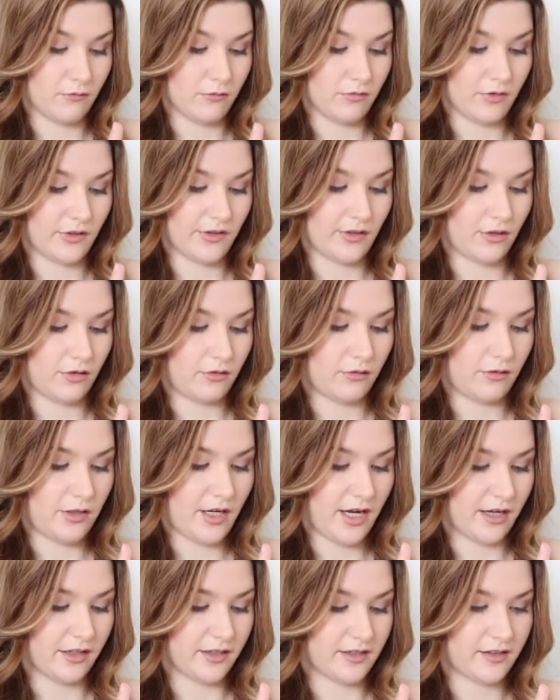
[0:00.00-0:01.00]
So
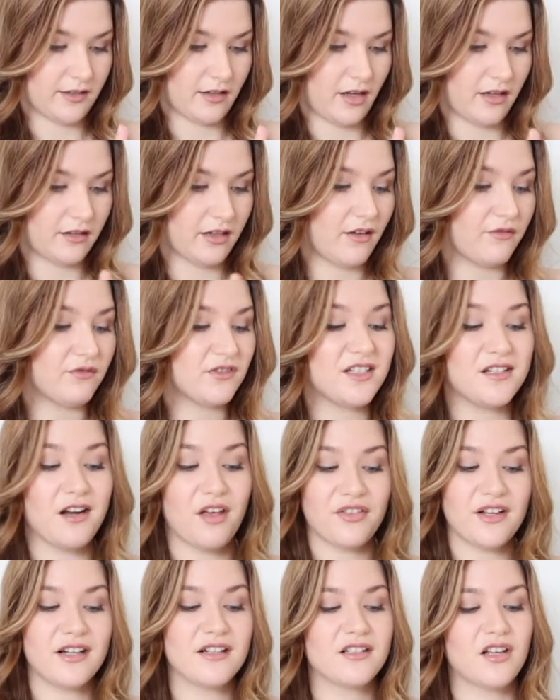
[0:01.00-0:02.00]
yes, there's
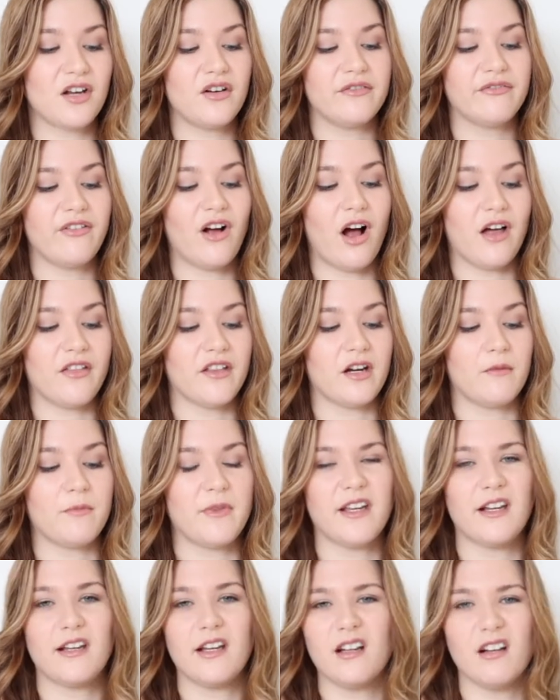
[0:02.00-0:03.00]
nothing so far that I'm
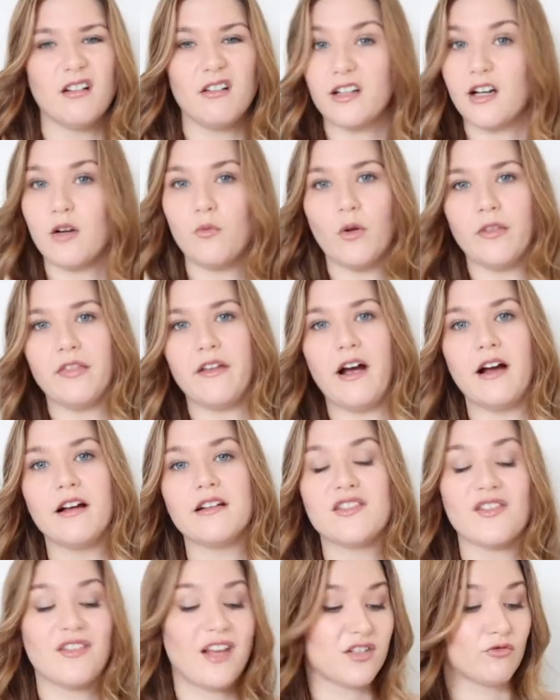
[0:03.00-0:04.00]
thinking, oh, I don't want
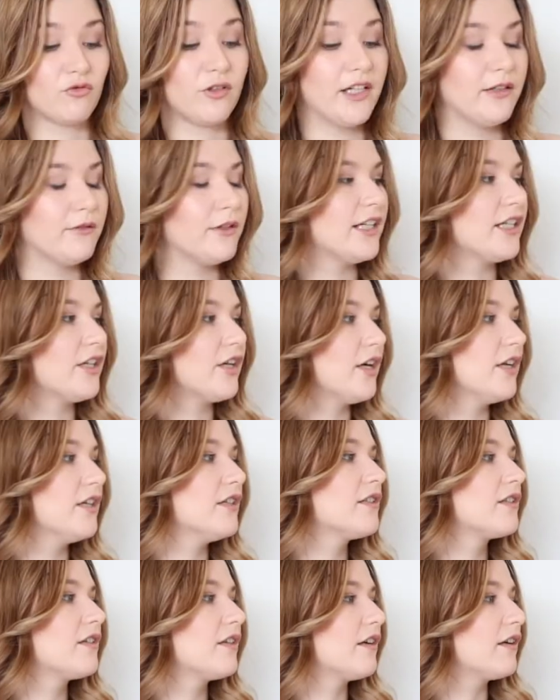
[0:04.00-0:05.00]
that. So that's really, really
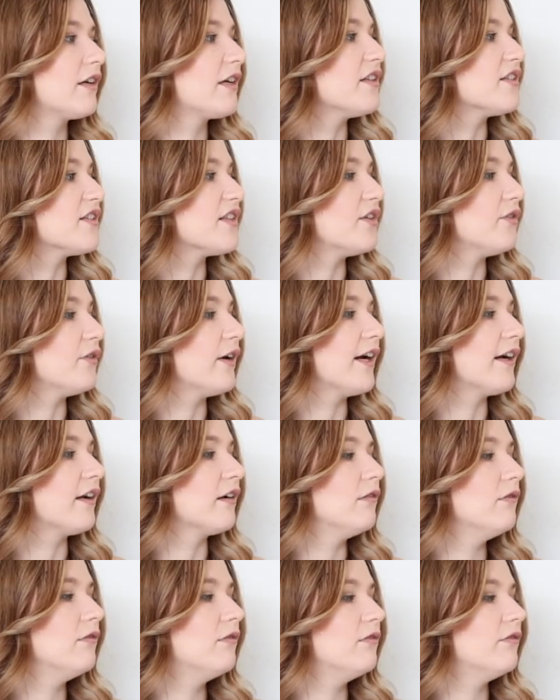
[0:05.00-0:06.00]
good
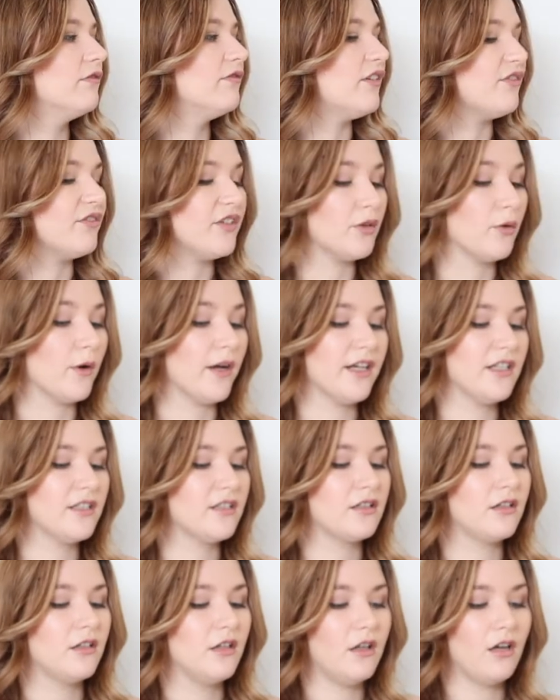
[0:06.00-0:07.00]
considering 50 quid.
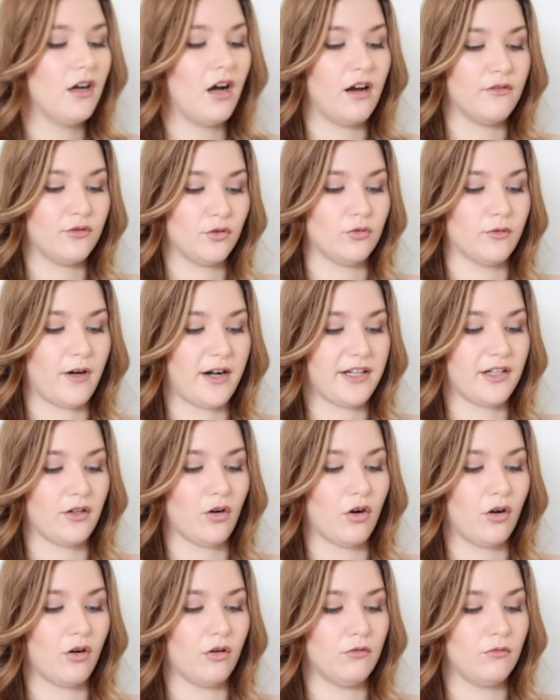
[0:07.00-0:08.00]
I've already
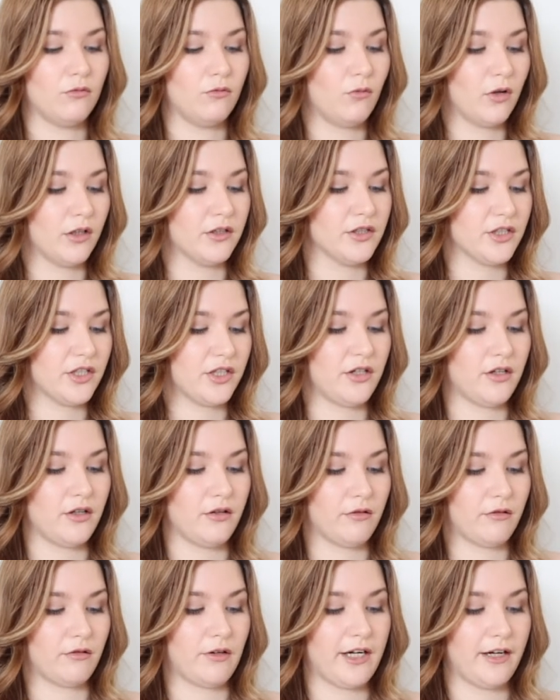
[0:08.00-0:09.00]
got 1,
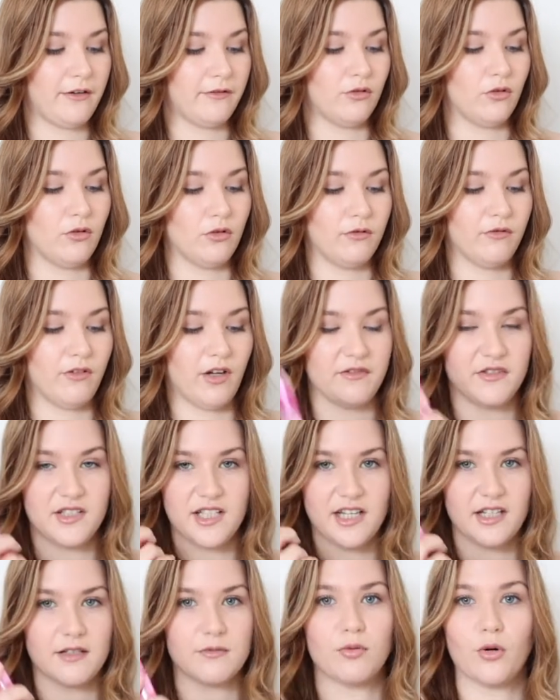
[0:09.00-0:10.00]
2, 3, 4, 5,
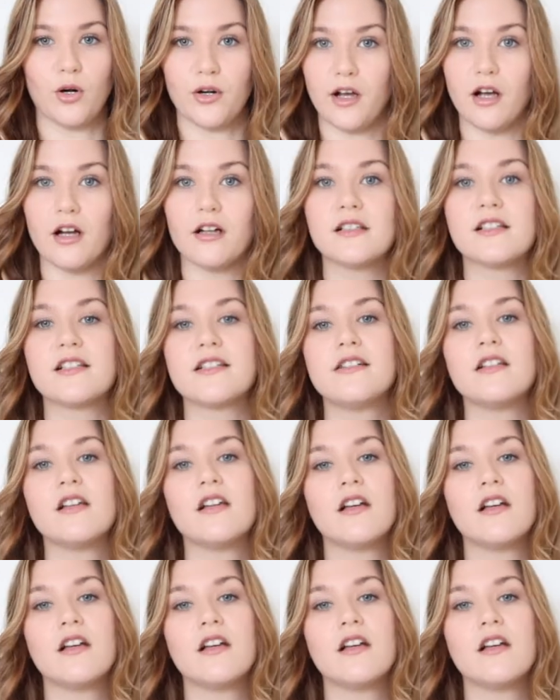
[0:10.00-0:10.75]
6 products